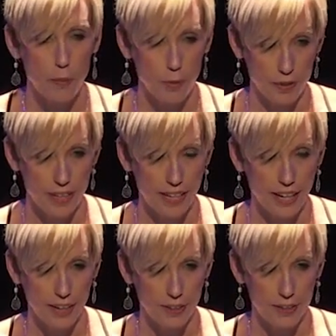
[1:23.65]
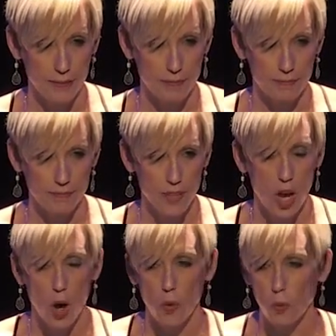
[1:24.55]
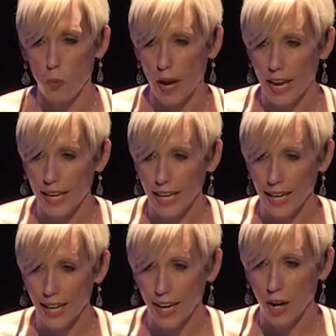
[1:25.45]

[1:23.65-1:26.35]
birthday cake. When